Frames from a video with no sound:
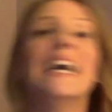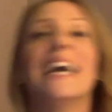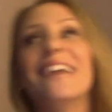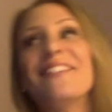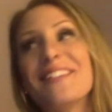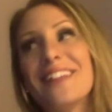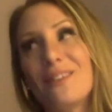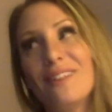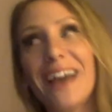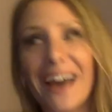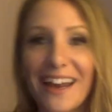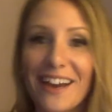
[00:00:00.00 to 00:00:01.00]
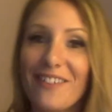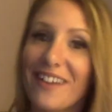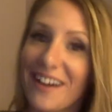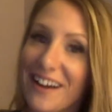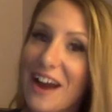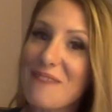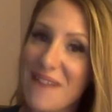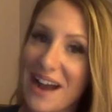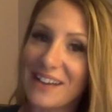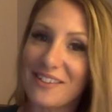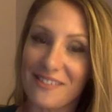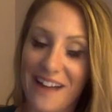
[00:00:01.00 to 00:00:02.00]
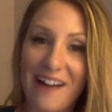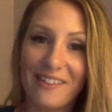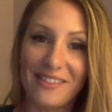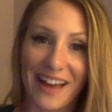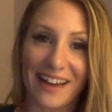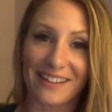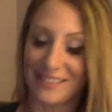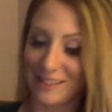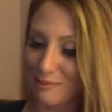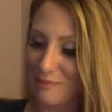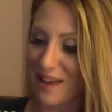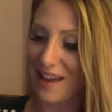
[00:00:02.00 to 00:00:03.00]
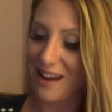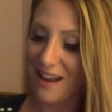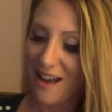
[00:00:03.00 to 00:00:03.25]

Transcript: And they're like, we got to work our mind around that a little bit.